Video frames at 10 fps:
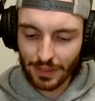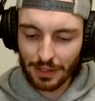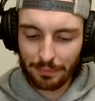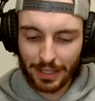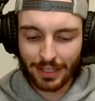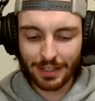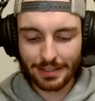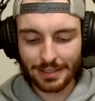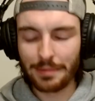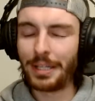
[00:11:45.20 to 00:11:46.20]

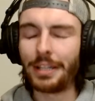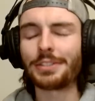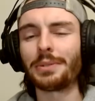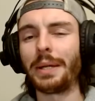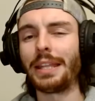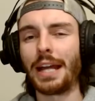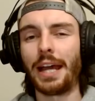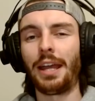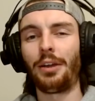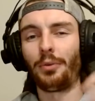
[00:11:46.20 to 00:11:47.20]
Because of the way that
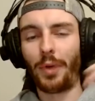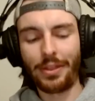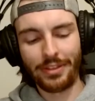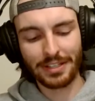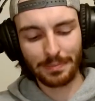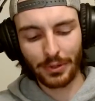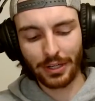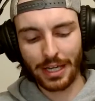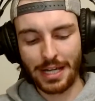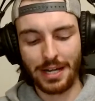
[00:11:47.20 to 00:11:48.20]
I read this
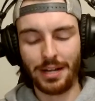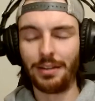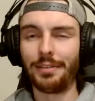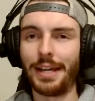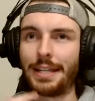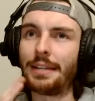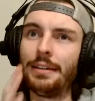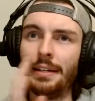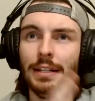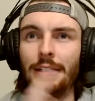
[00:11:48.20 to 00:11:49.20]
book and
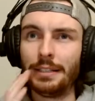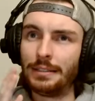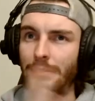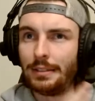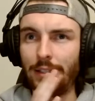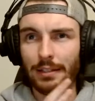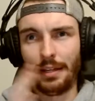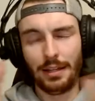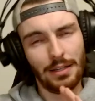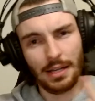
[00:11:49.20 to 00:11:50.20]

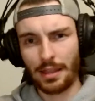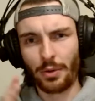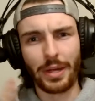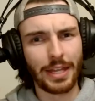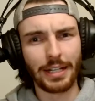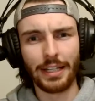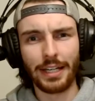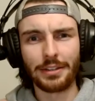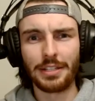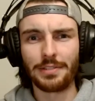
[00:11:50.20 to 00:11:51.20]
the way that I laid
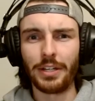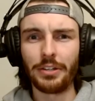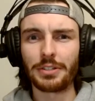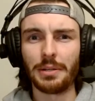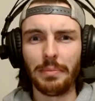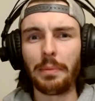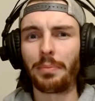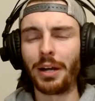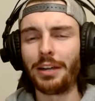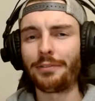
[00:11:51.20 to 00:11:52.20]
out these videos, my
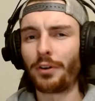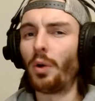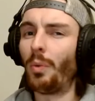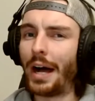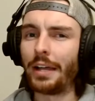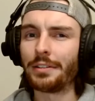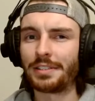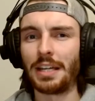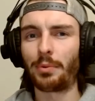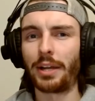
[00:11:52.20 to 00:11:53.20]
brain for a while
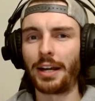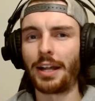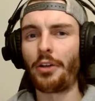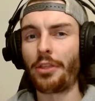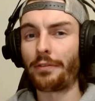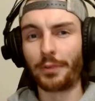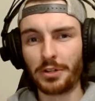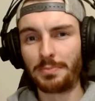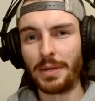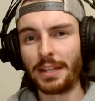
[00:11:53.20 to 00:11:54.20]
separated out the
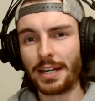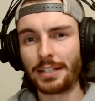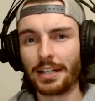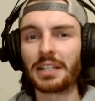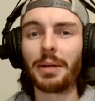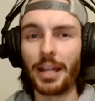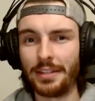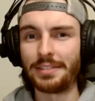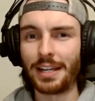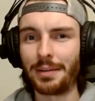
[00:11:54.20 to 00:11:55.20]
first bit that I talked about and the
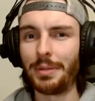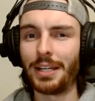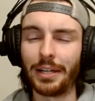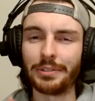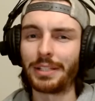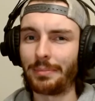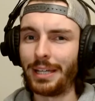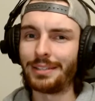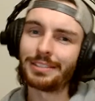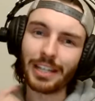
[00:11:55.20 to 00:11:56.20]
second bit, and I was like,
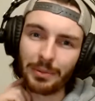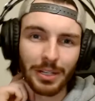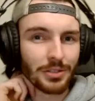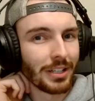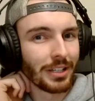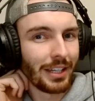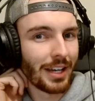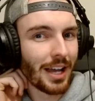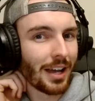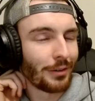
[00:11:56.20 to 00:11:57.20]
man, the second bit is really
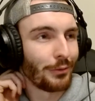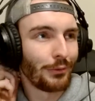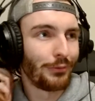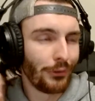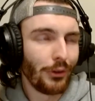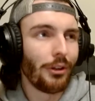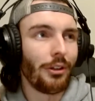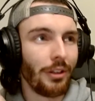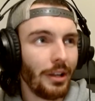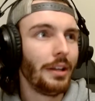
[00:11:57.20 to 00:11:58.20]
not
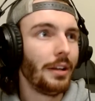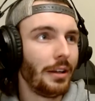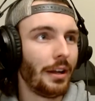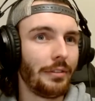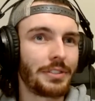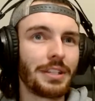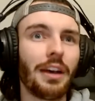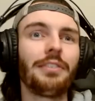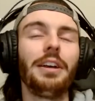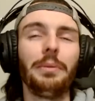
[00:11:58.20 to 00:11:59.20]
full of
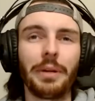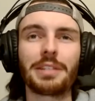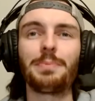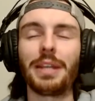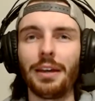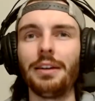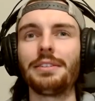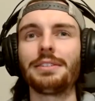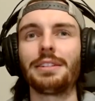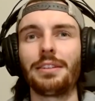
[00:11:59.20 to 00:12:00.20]
stuff. But it's
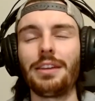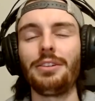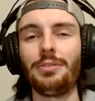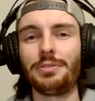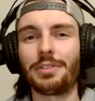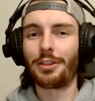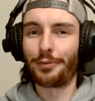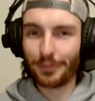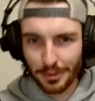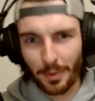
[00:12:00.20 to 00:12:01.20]
because they use
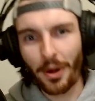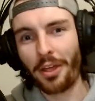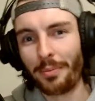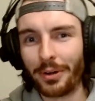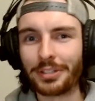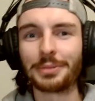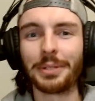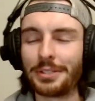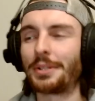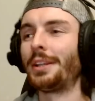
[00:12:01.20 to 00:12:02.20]
first part of the book to
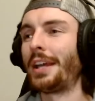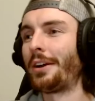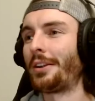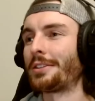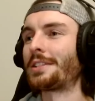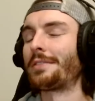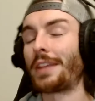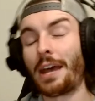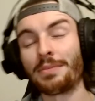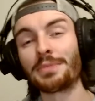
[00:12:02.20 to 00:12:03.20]
really sort of lay out all the stuff that
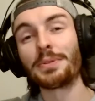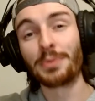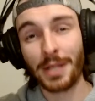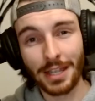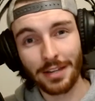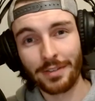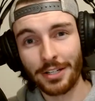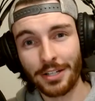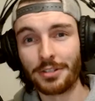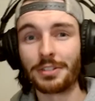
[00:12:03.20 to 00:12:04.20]
happens between the
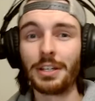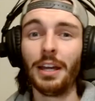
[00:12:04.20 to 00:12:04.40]
adventures.